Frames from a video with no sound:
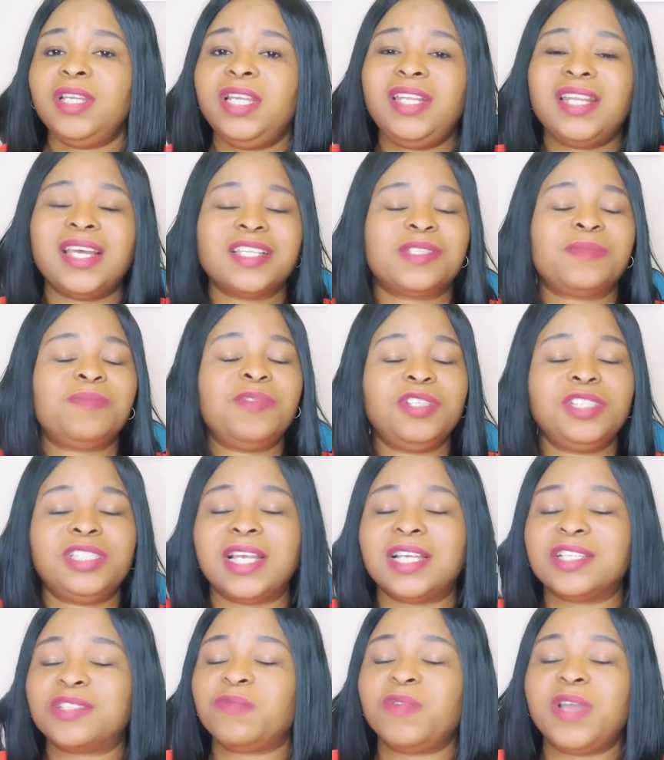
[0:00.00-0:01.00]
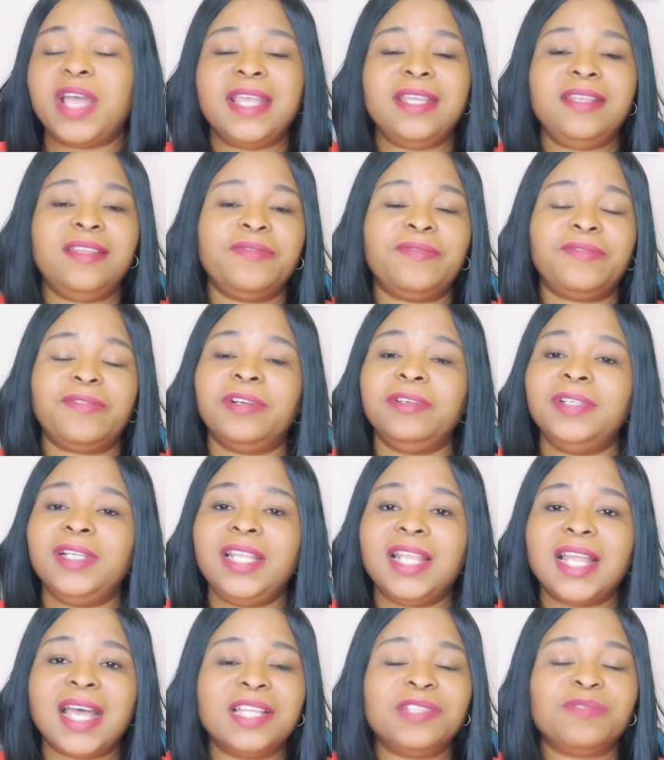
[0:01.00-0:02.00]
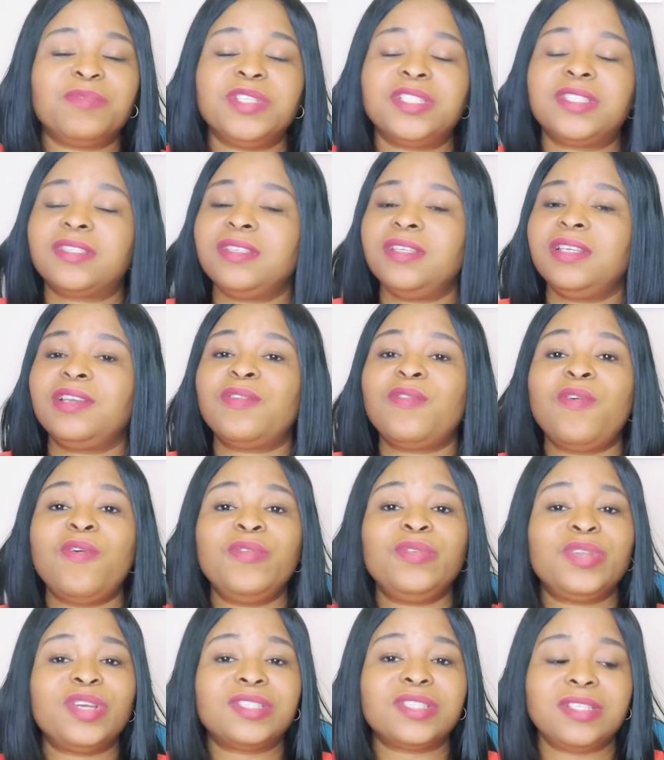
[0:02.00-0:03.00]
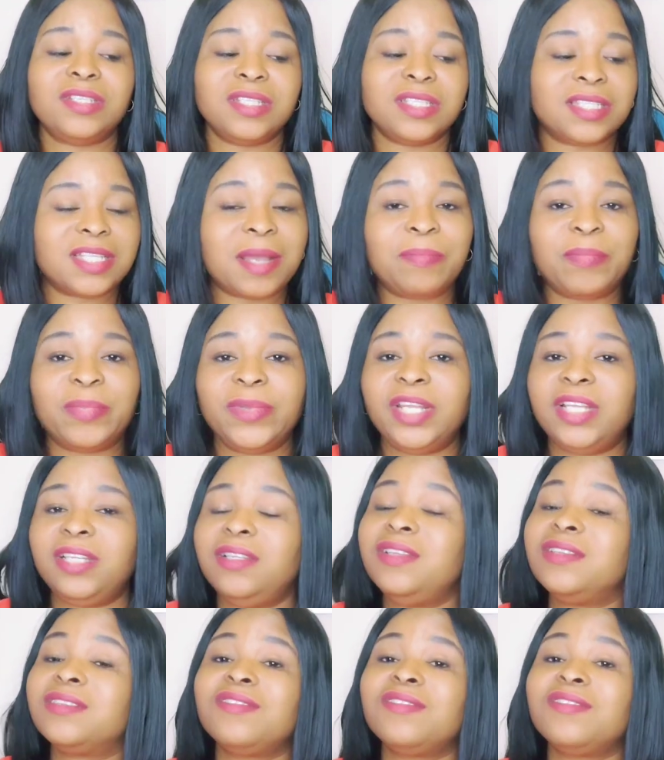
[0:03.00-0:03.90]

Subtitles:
In as much as we are in a foreign land, we think, oh, nothing is happening.